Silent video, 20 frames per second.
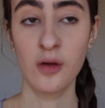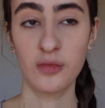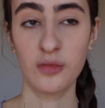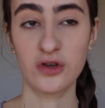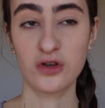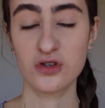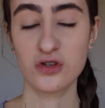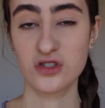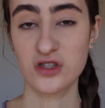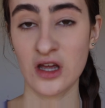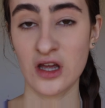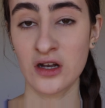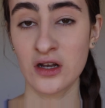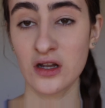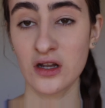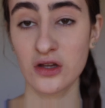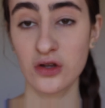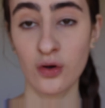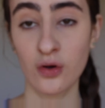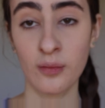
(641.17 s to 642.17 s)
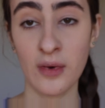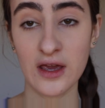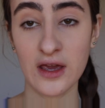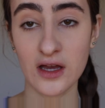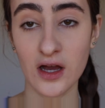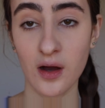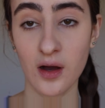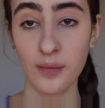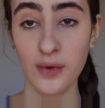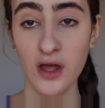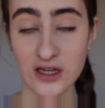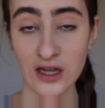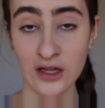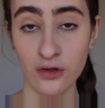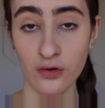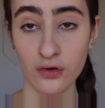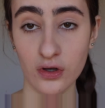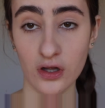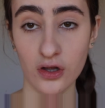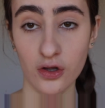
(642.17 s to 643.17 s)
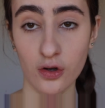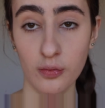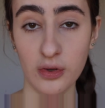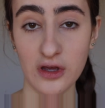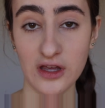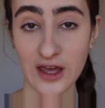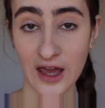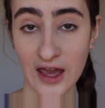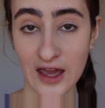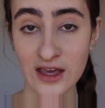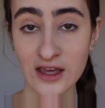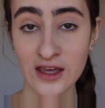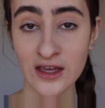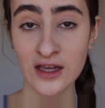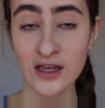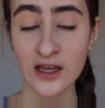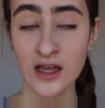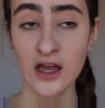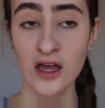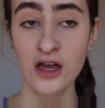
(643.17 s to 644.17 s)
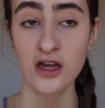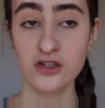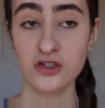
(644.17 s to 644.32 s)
because then your makeup can look a little bit cakey.